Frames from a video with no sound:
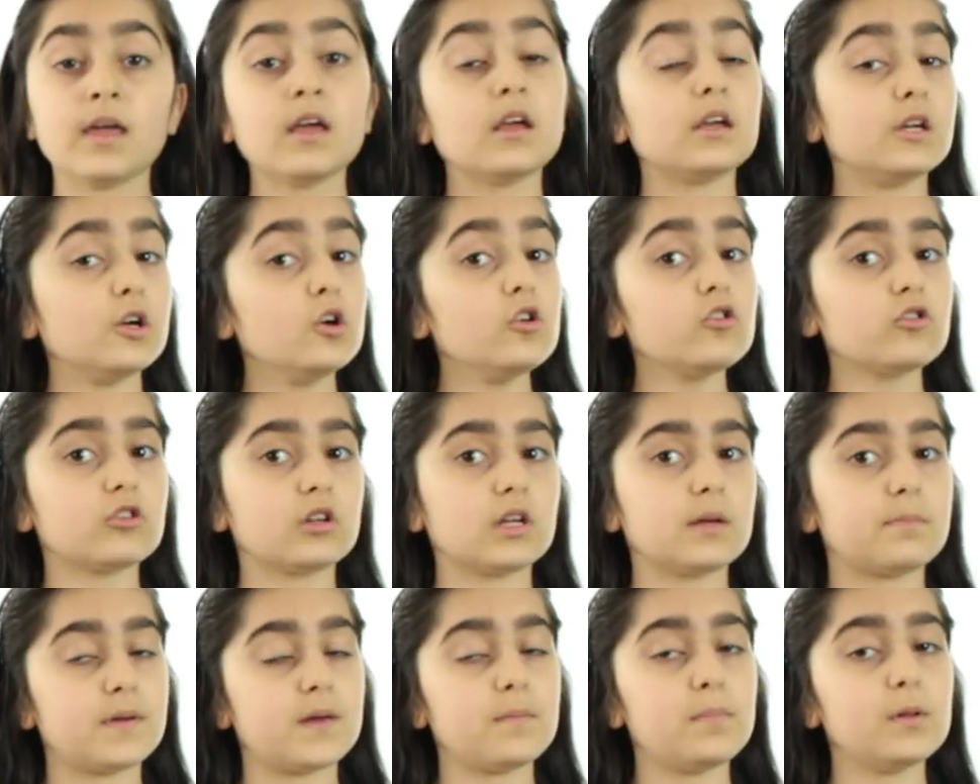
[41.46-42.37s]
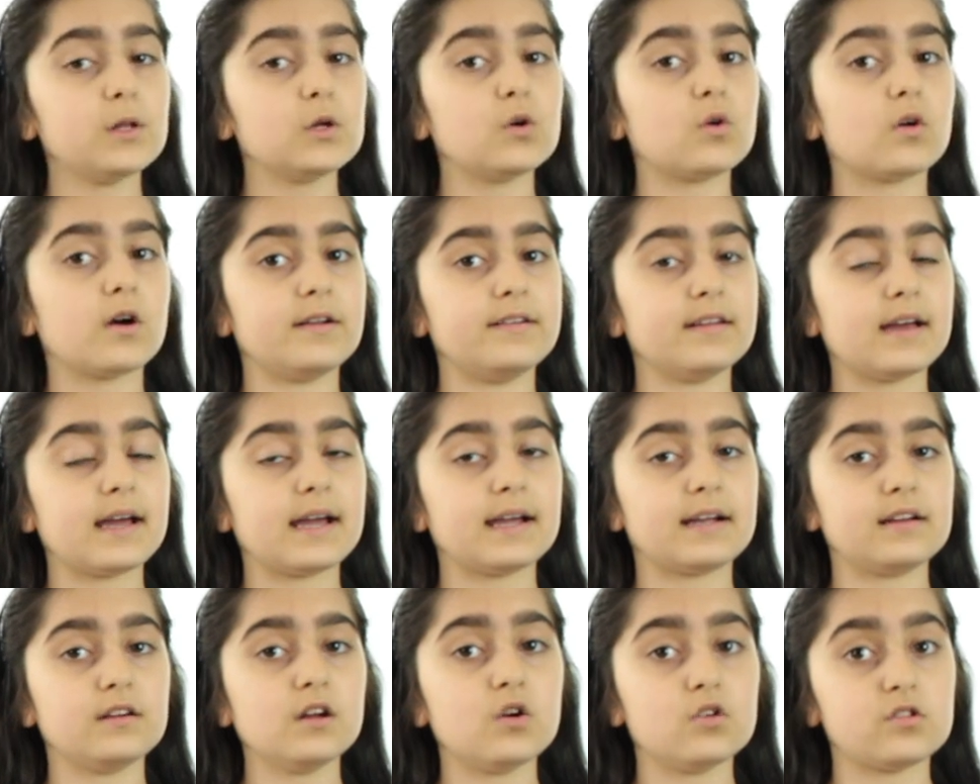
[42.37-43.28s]
Usually, people who are
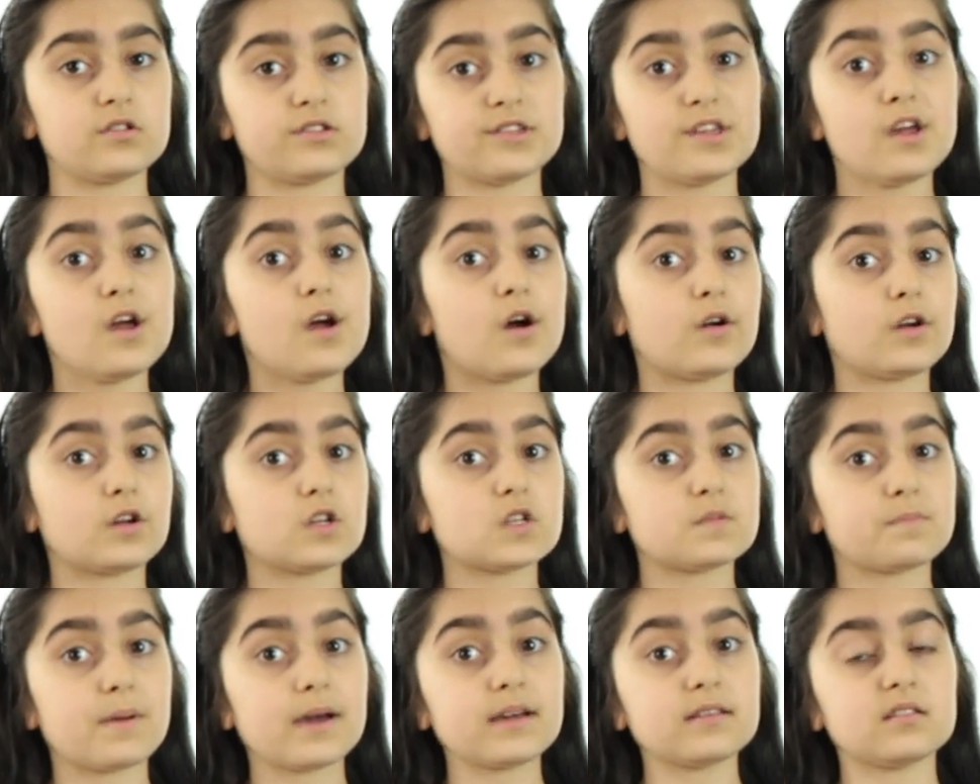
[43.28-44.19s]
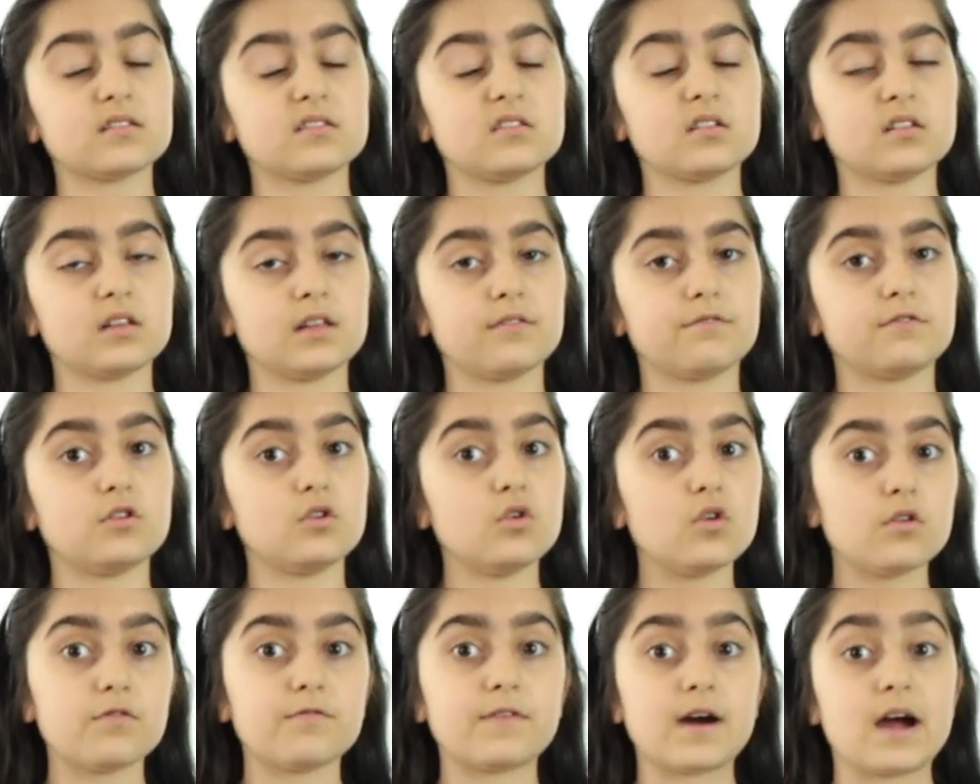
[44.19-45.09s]
diagnosed are expected to live
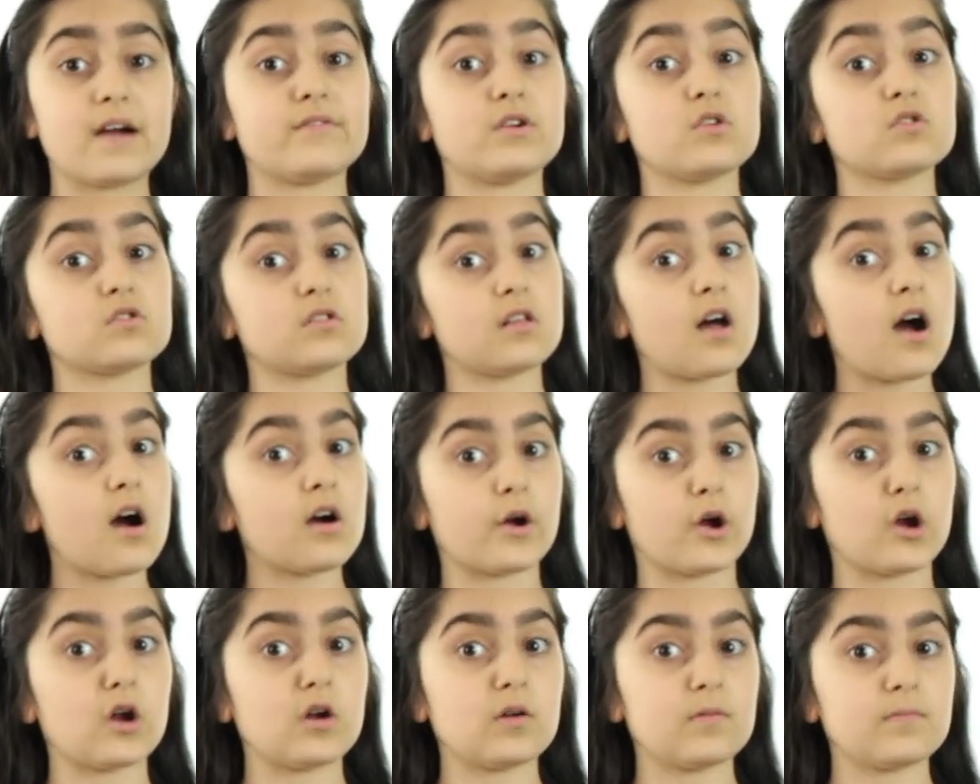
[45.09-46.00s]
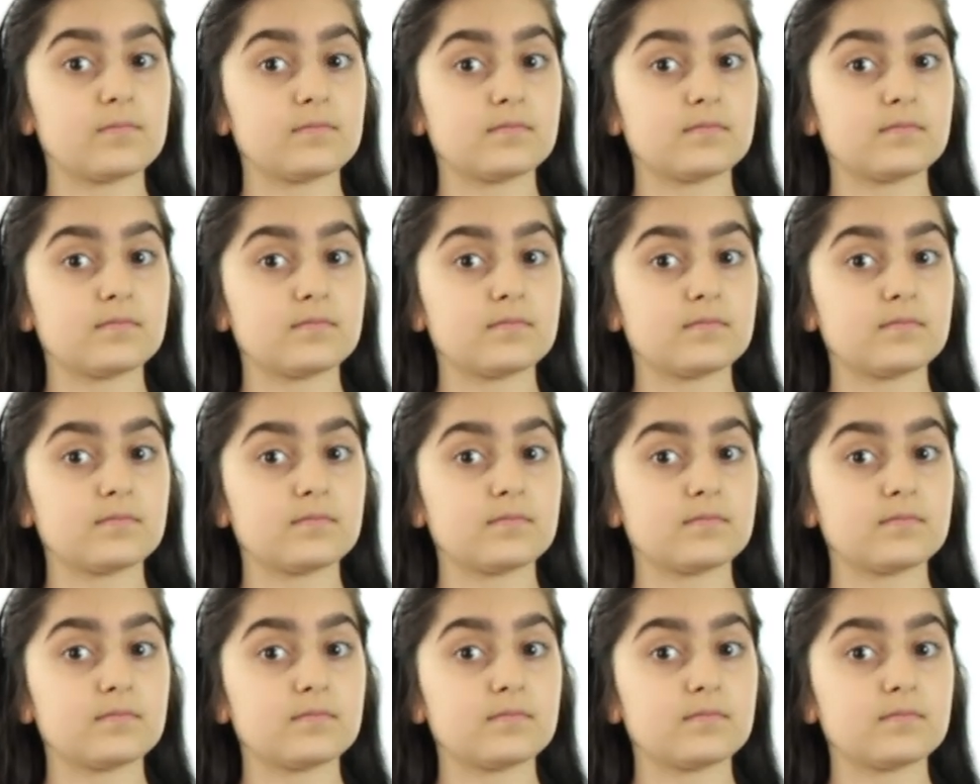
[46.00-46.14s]
2 to 5 years longer.